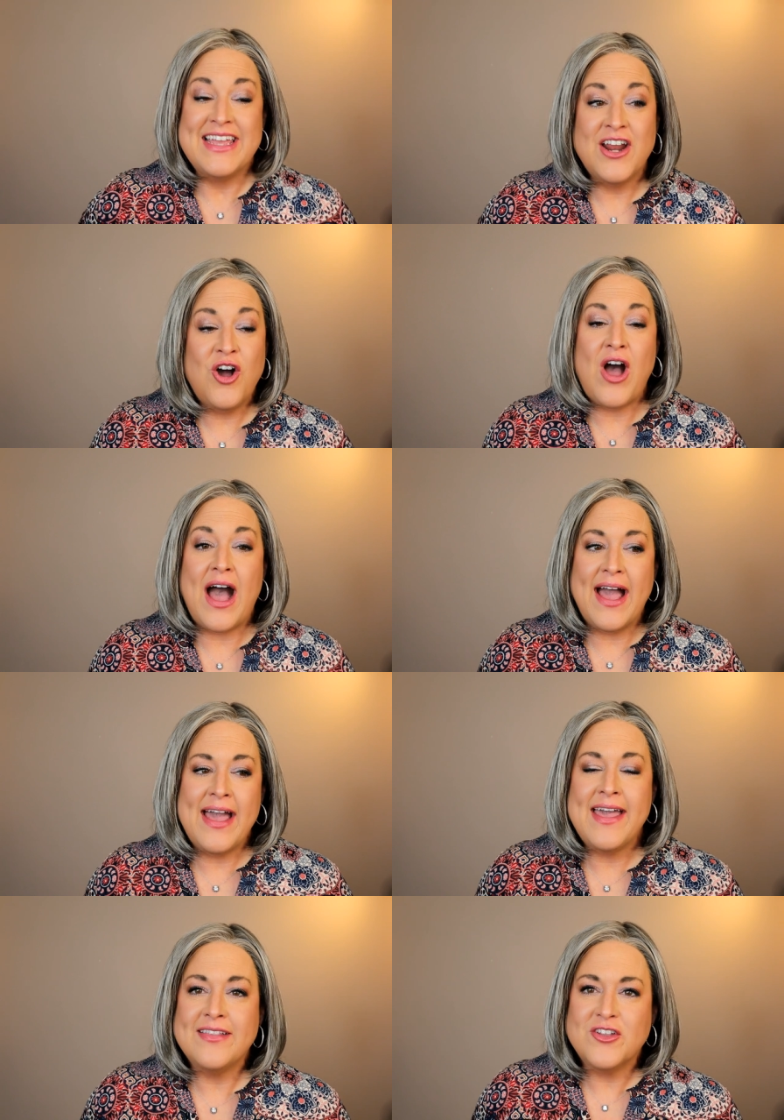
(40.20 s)
You know,
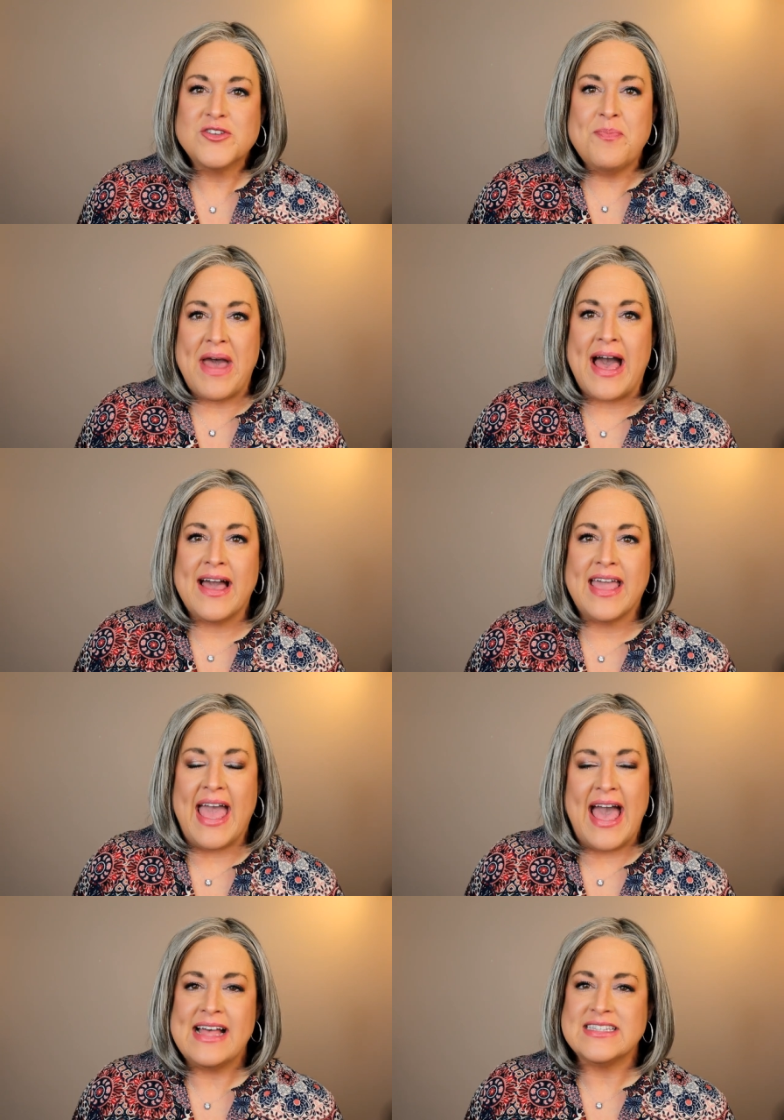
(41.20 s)
I looked
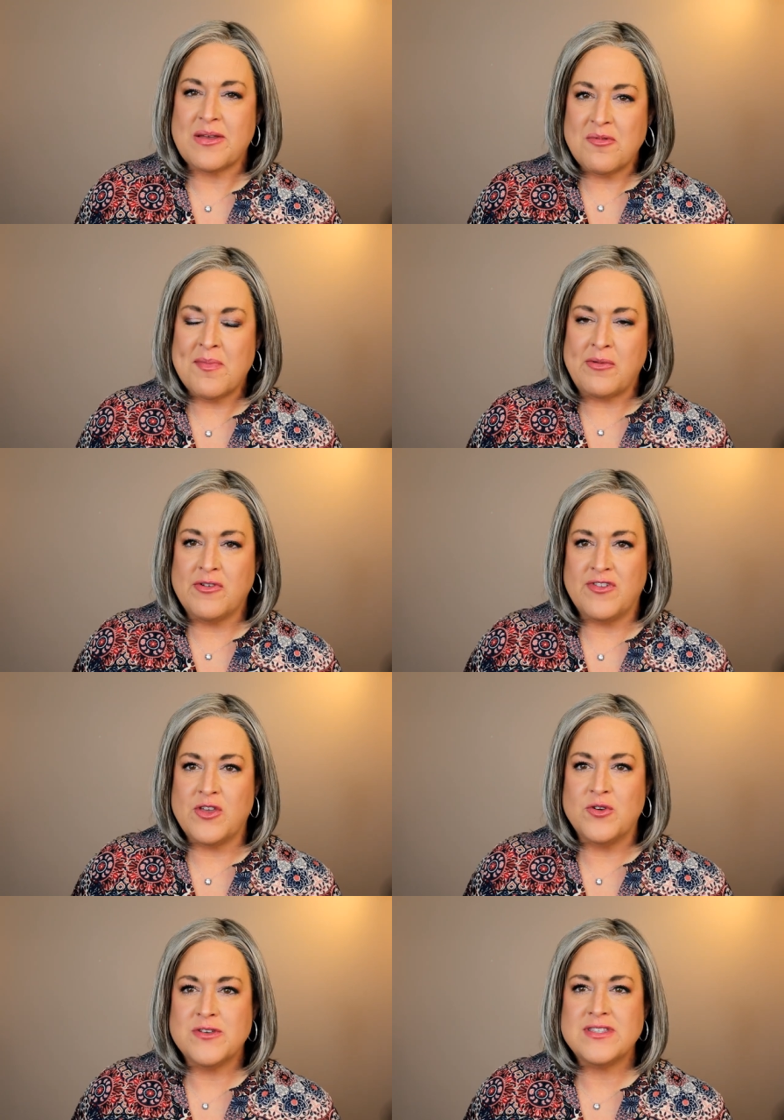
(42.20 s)
back at some of my
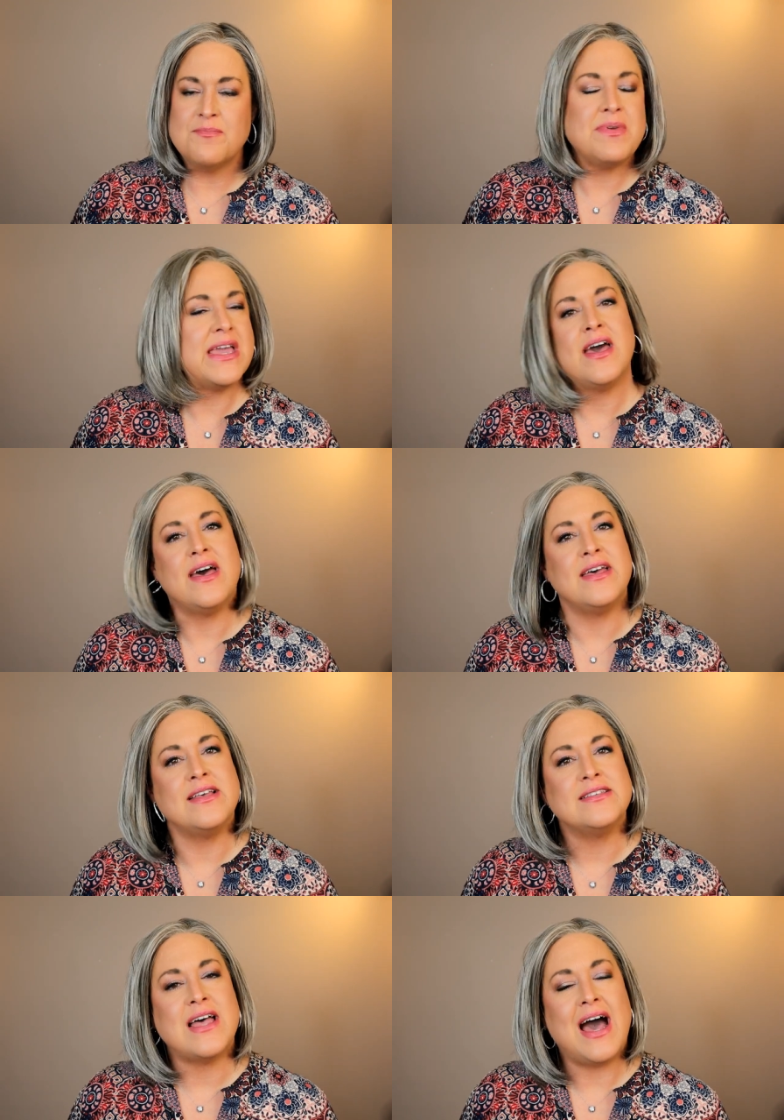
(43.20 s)
reviews
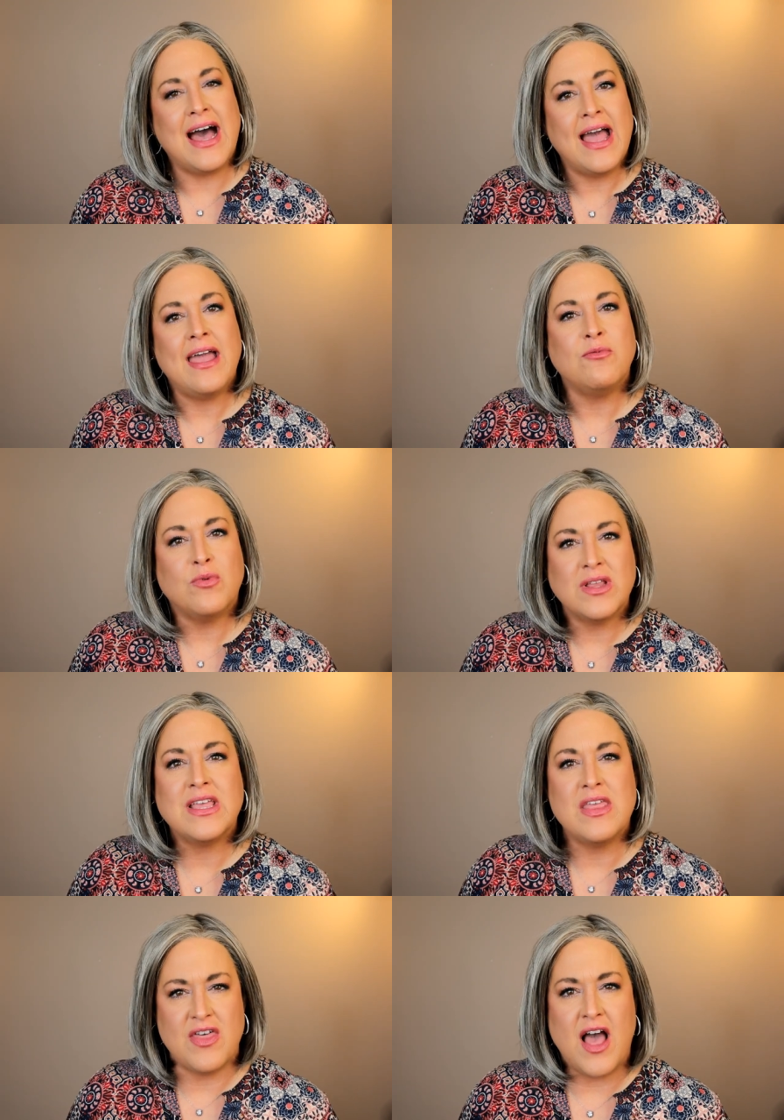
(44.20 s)
because I
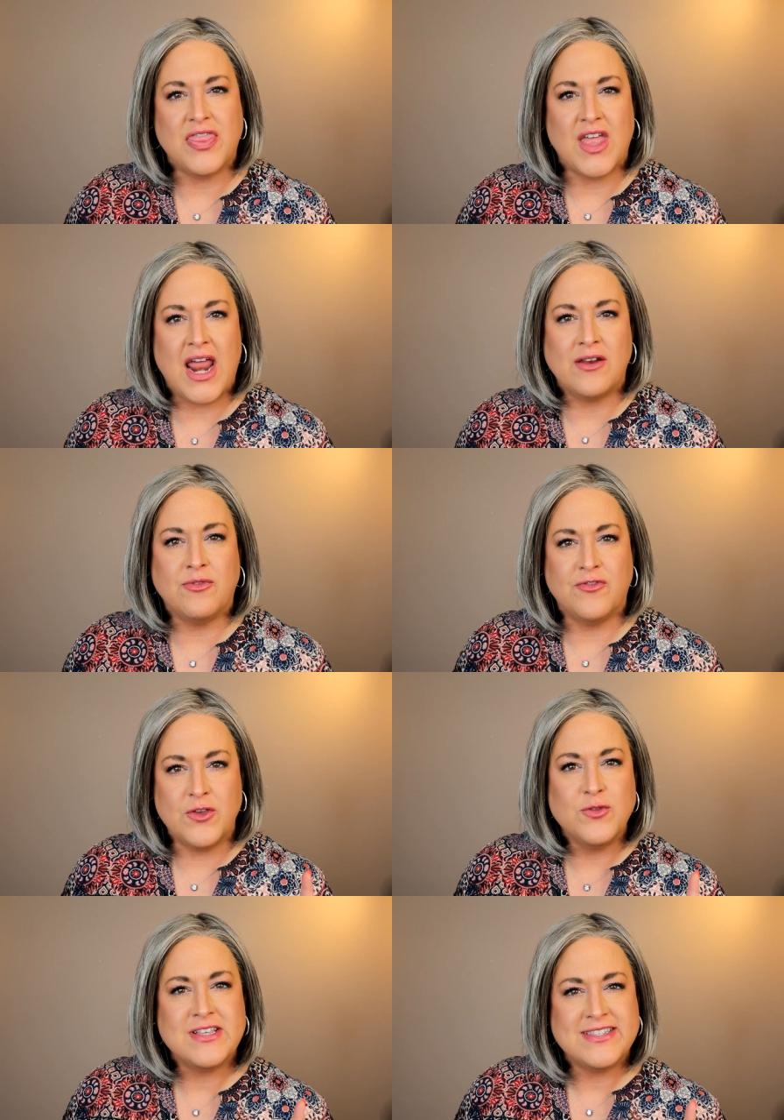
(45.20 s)
really thought that I'd
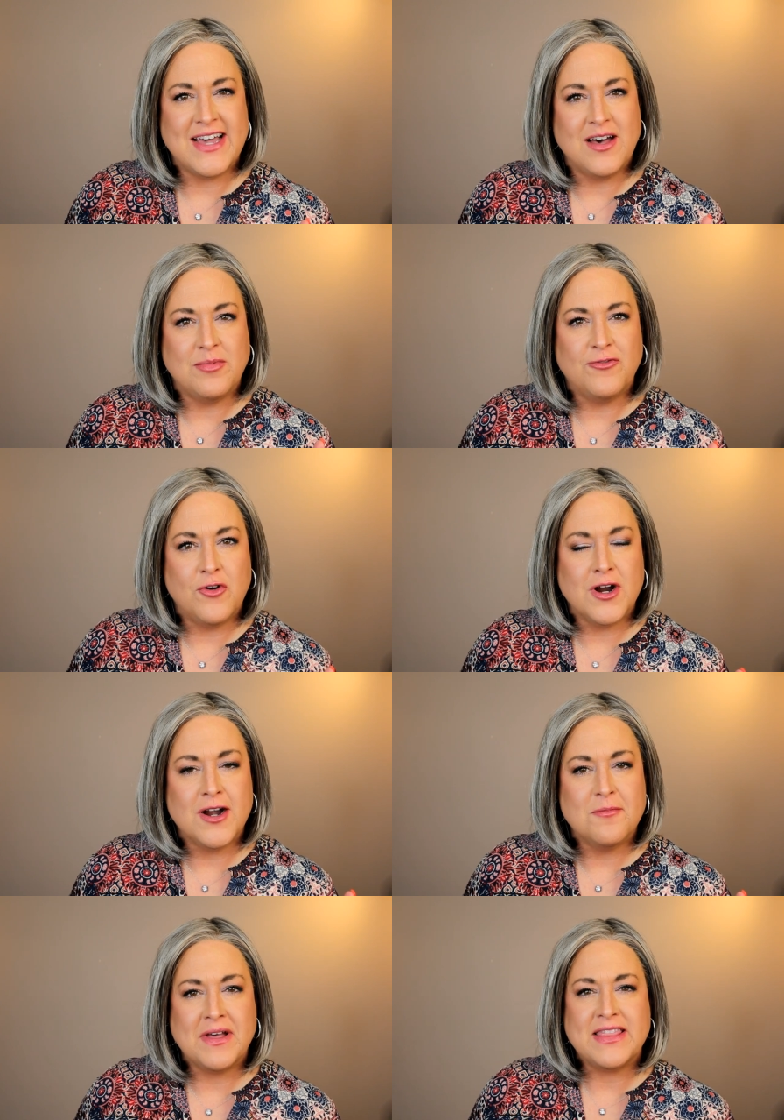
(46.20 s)
reviewed this style
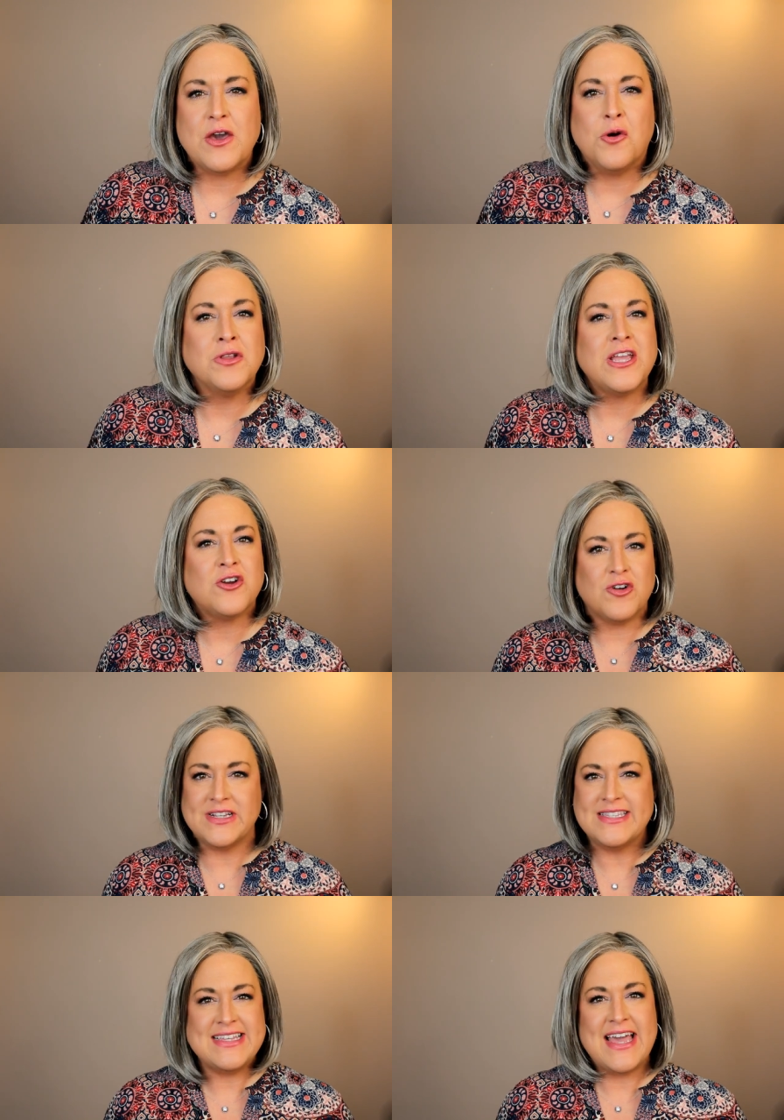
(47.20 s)
before, but the only
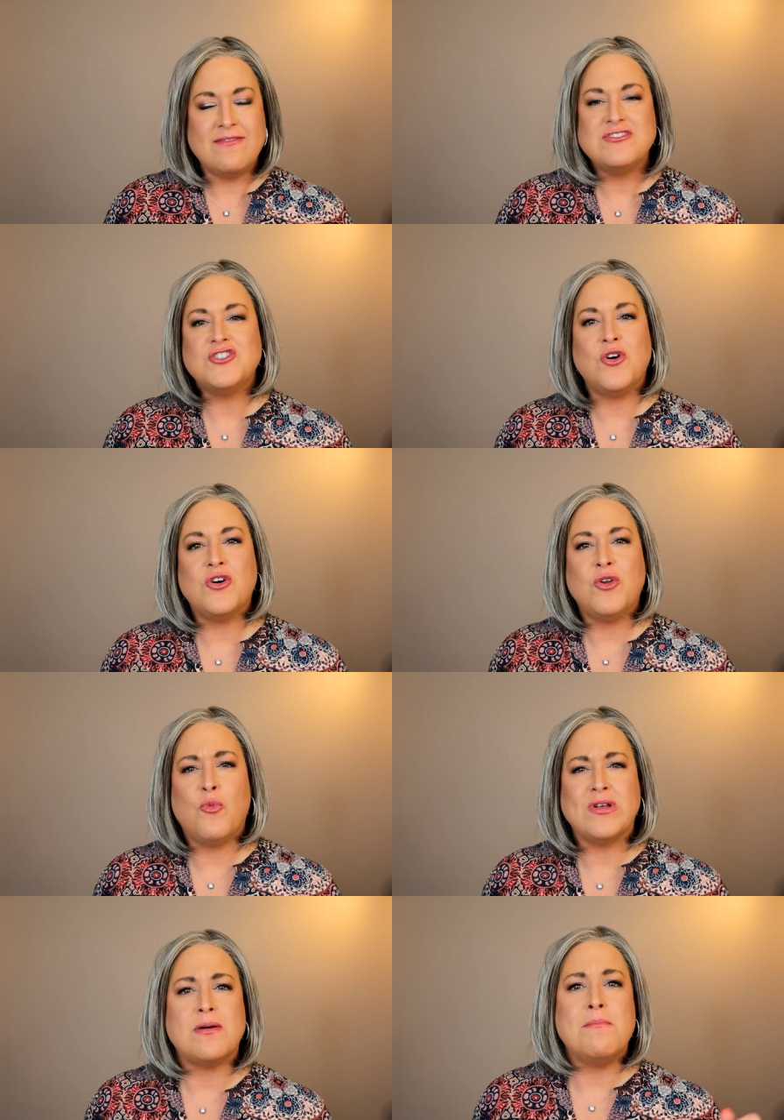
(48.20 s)
Kristi I've
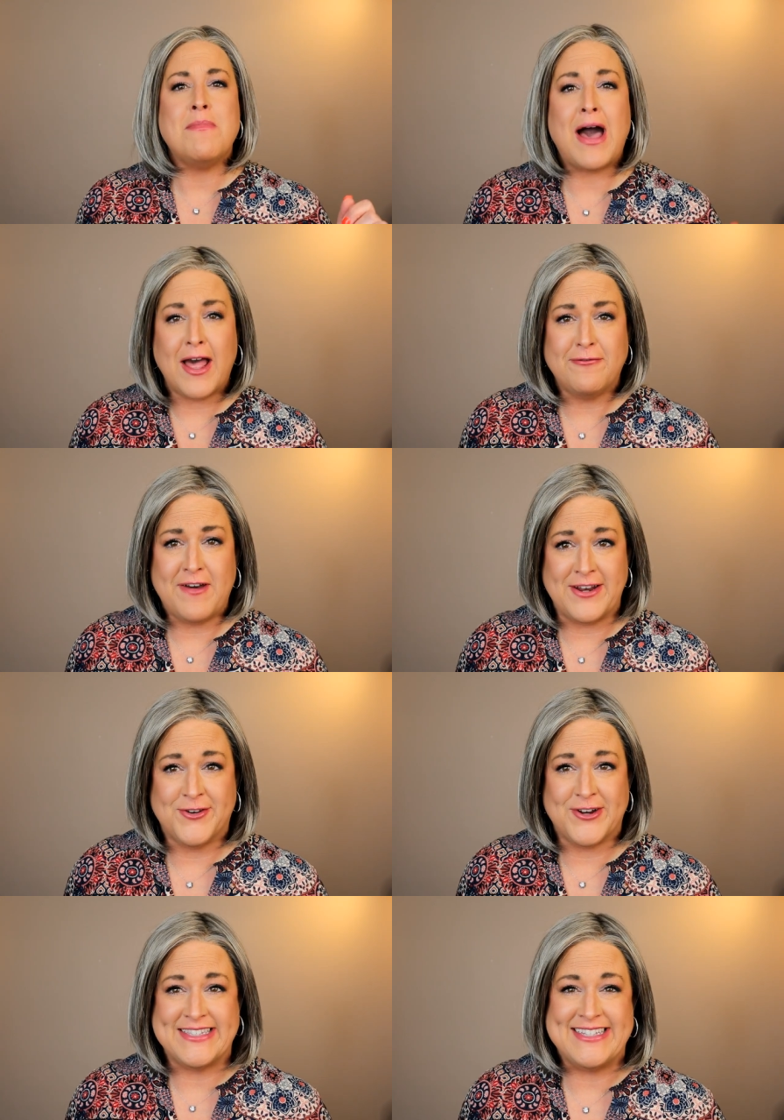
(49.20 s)
shown was a
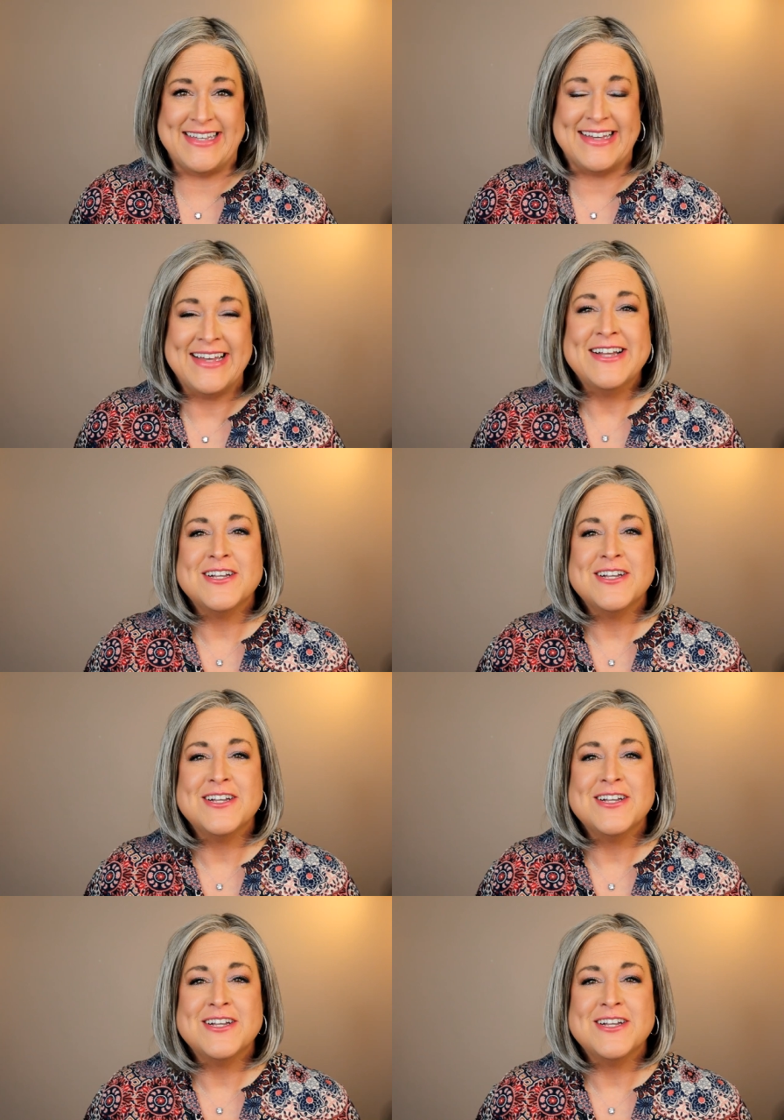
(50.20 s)
modified Kristi.